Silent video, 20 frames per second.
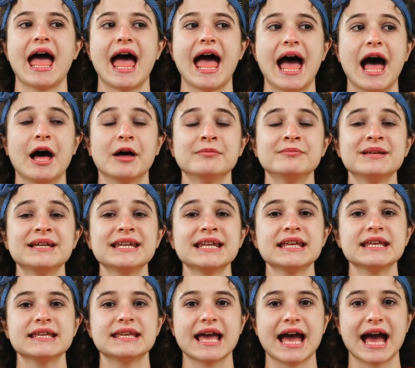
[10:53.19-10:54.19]
How many
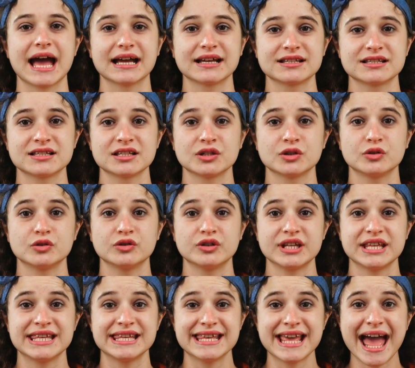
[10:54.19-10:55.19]
yaks could
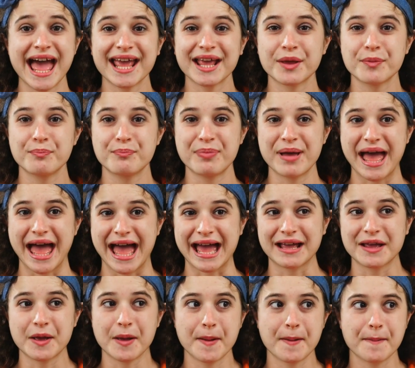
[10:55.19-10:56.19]
a yak pack